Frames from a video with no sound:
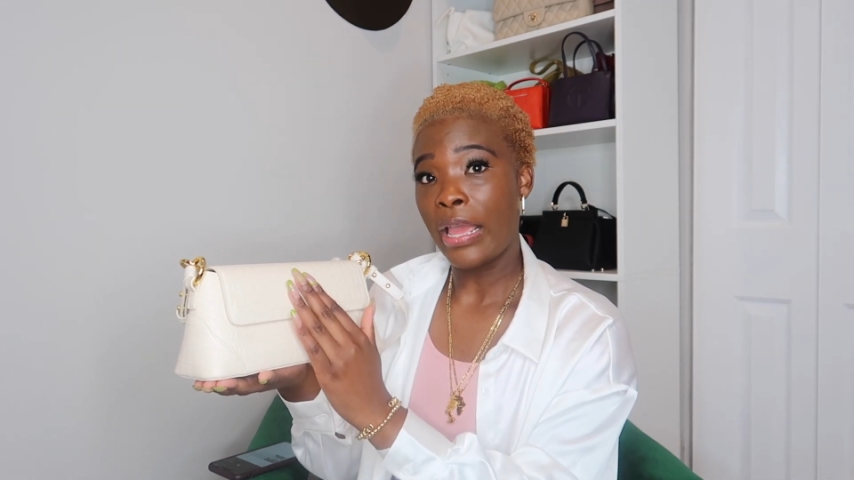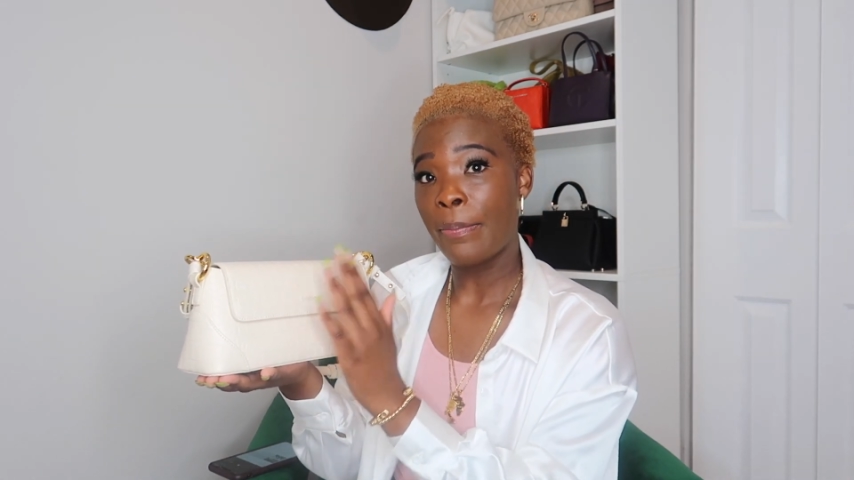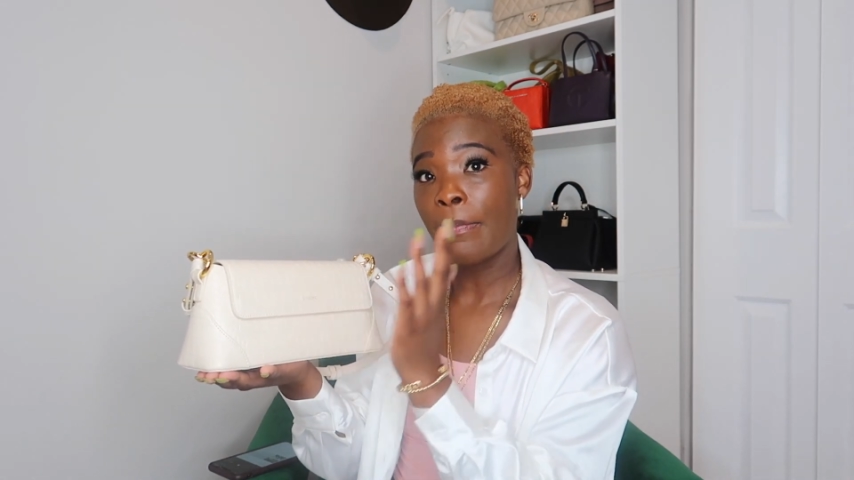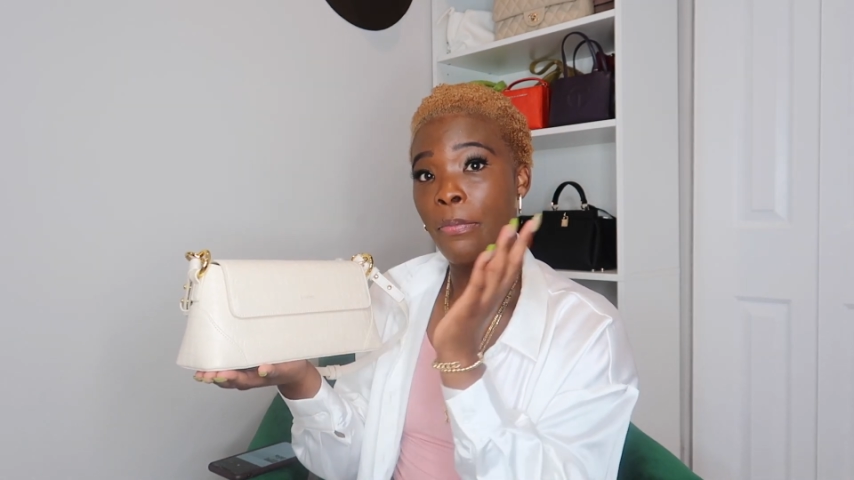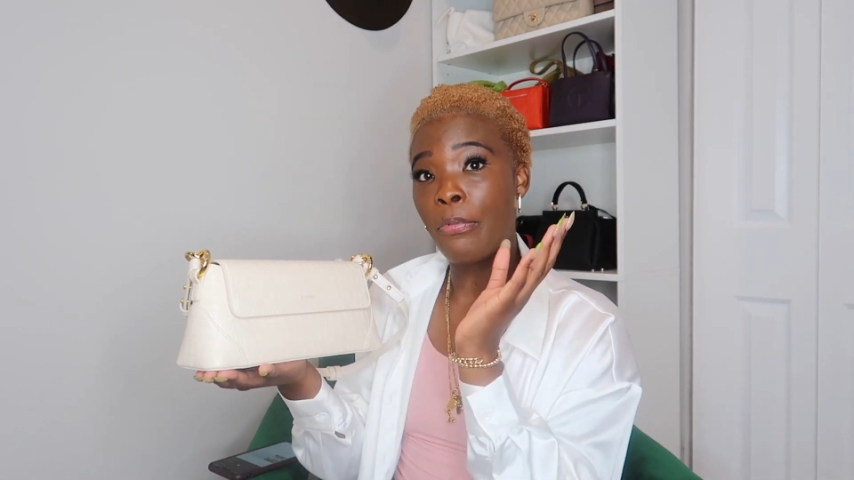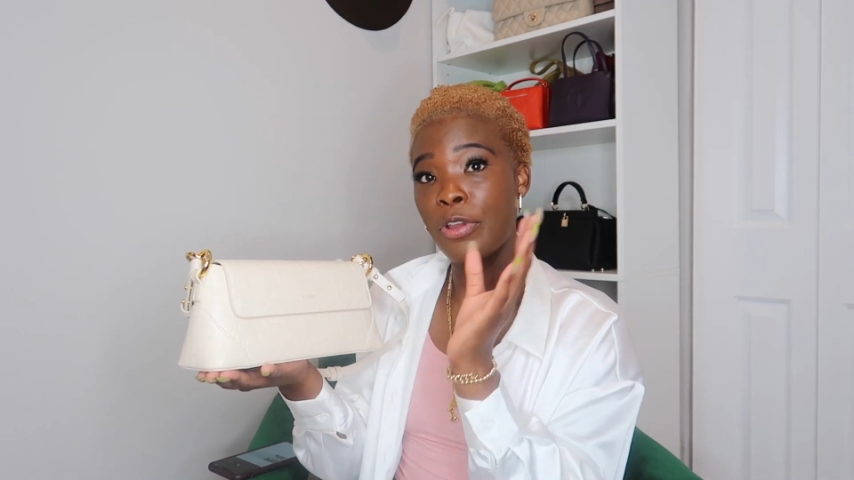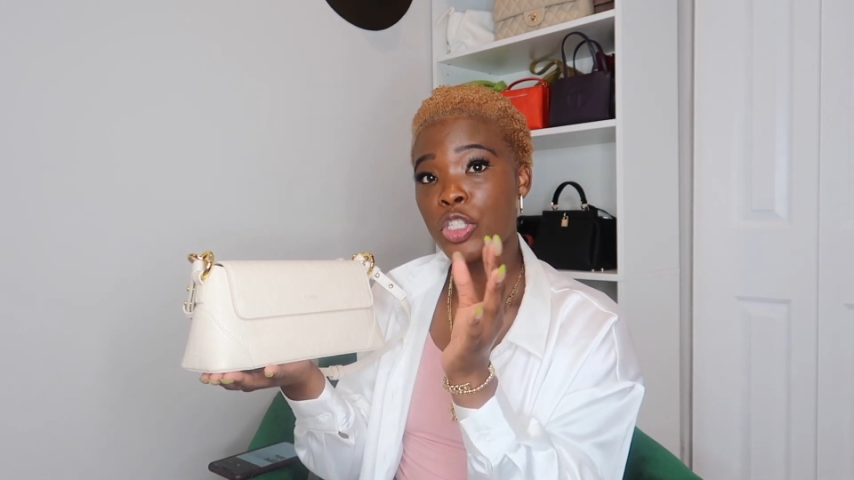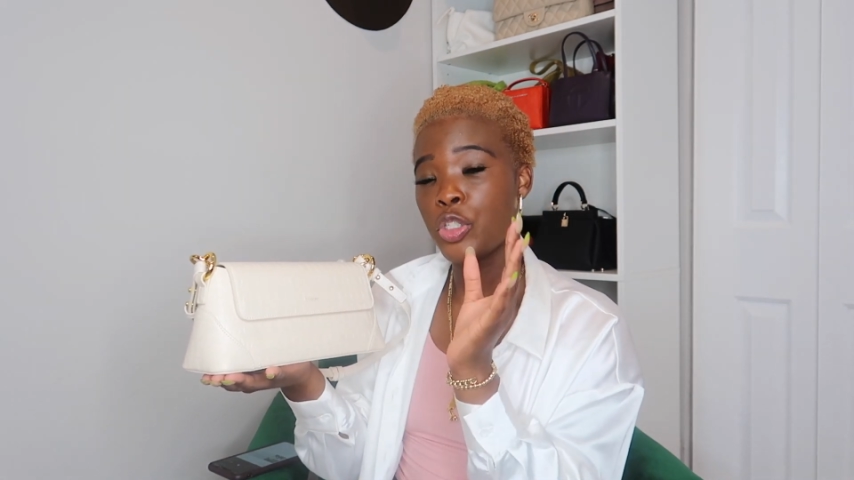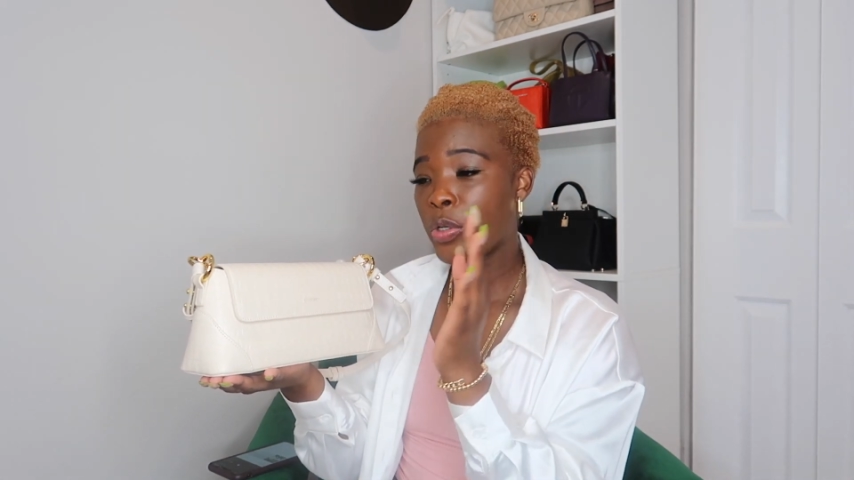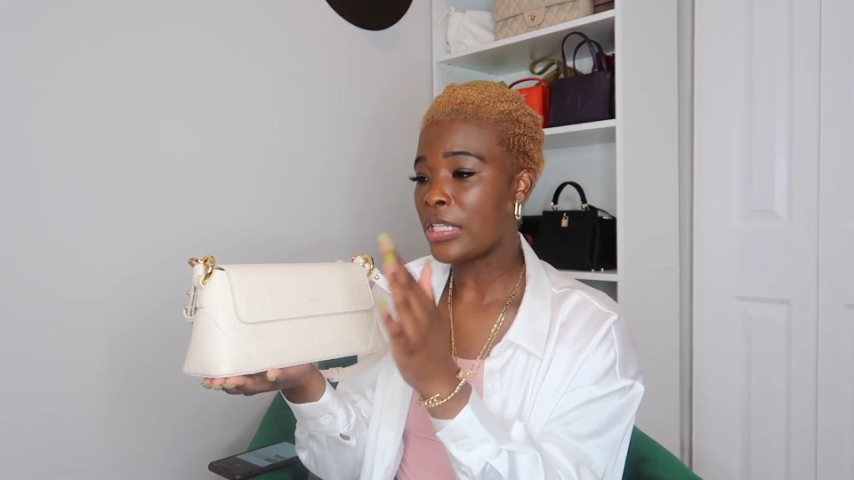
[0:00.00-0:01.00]
I
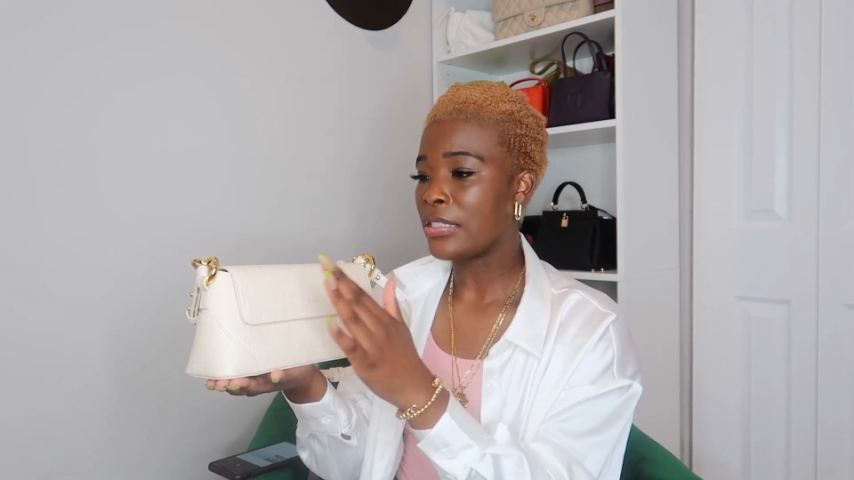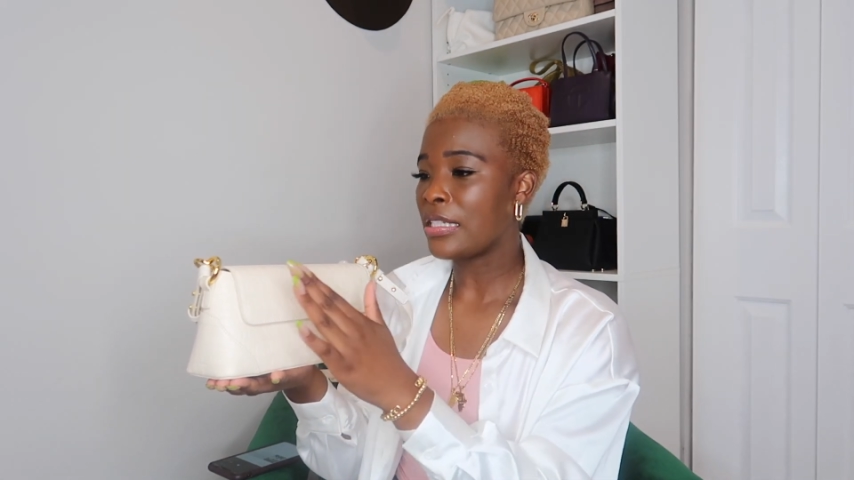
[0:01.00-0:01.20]
wish you can